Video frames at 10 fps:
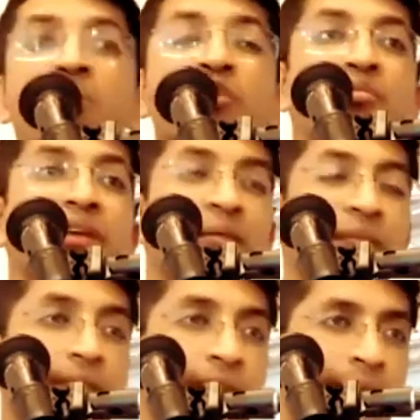out of me.
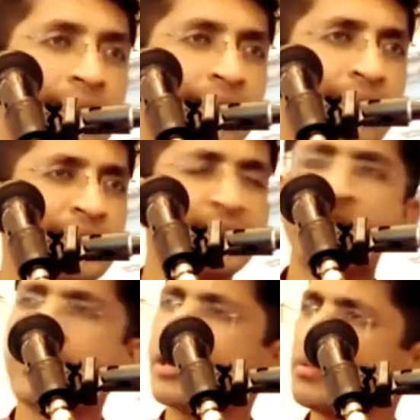
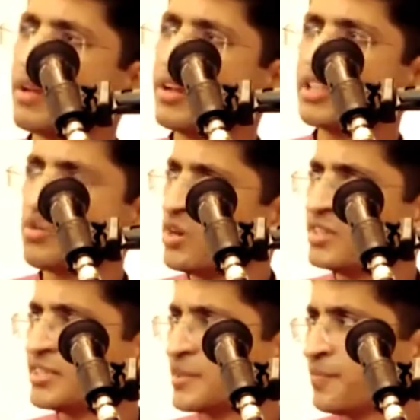Srila Radhanath Maharaj said, what
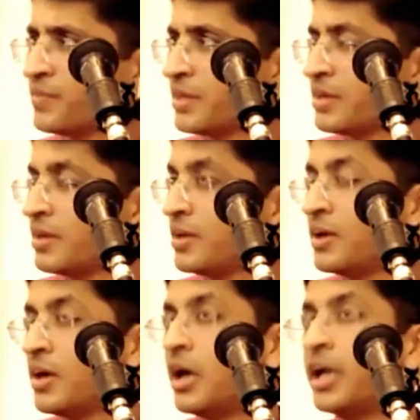is it?
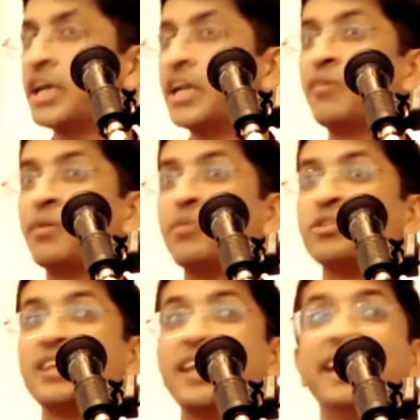Hayagriva Prabhu
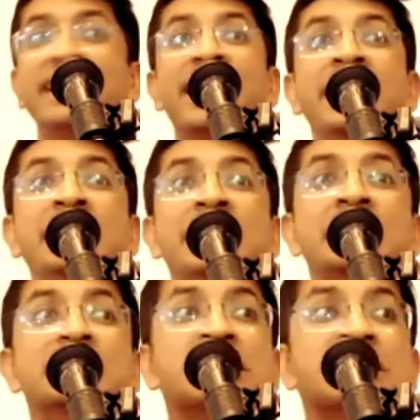said, in
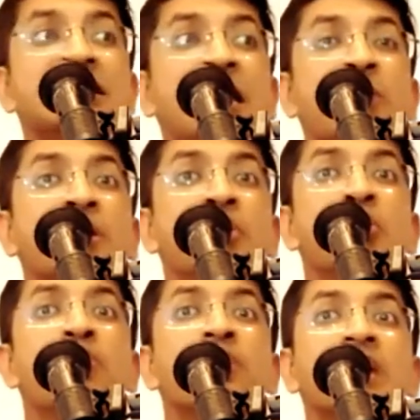1969, when the
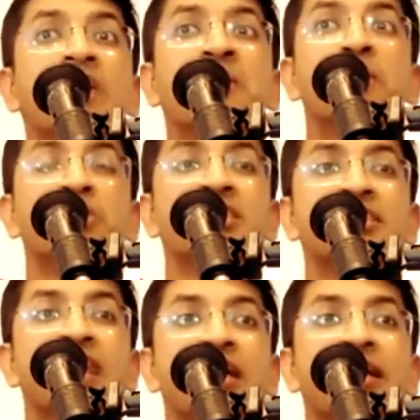New Vrindavan project
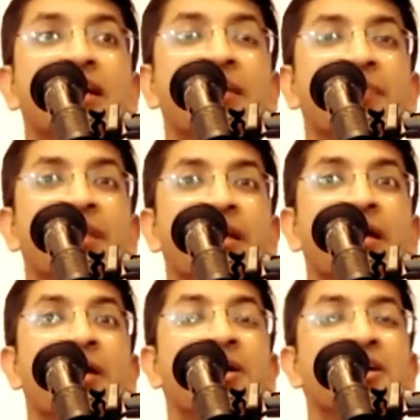started,
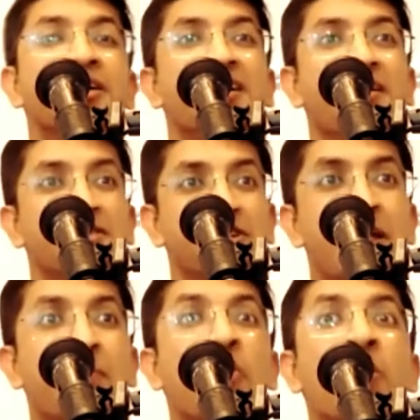
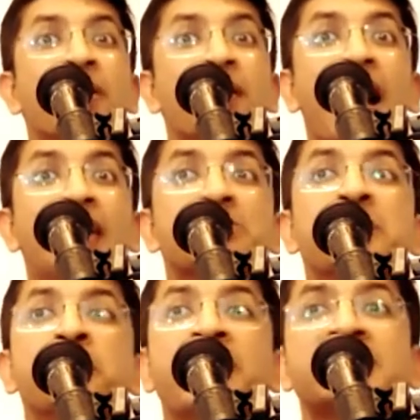Srila Prabhupada asked me
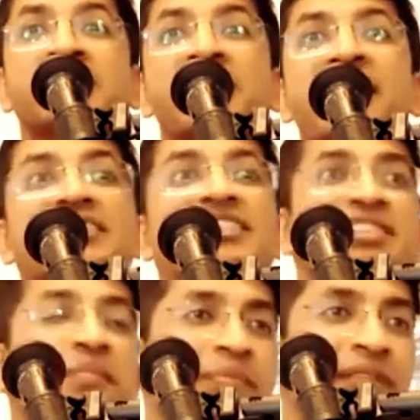to take sannyas.
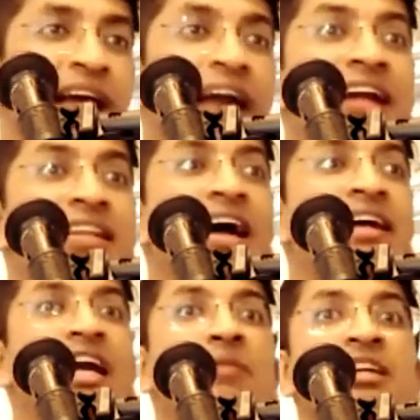And at
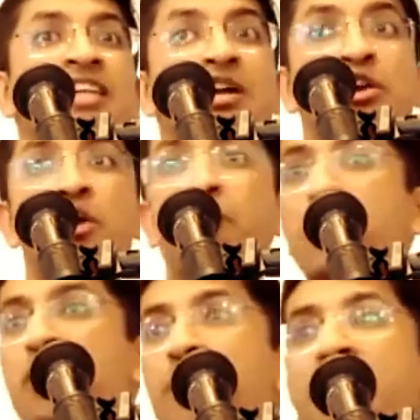that time, I said, no,
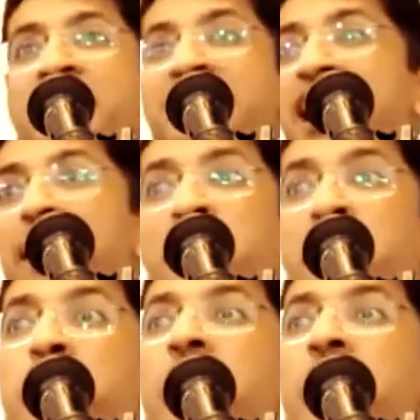Prabhupada, I am not